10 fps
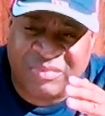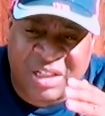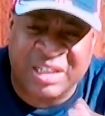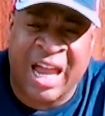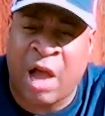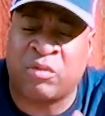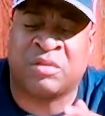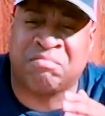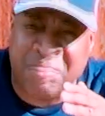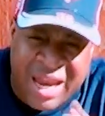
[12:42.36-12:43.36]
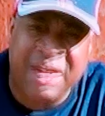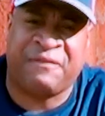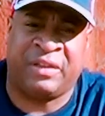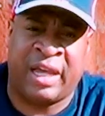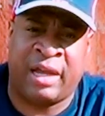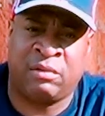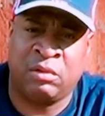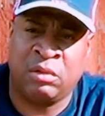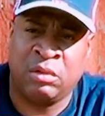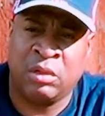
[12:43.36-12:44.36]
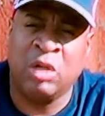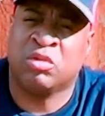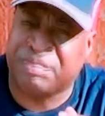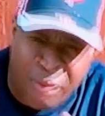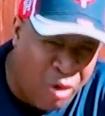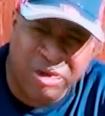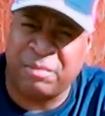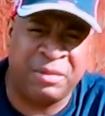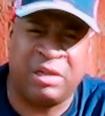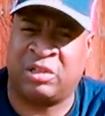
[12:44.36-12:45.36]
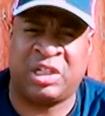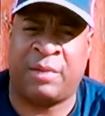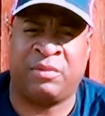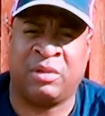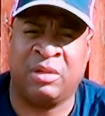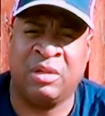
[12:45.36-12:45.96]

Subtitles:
this guy was made for that. He was born to be a champion.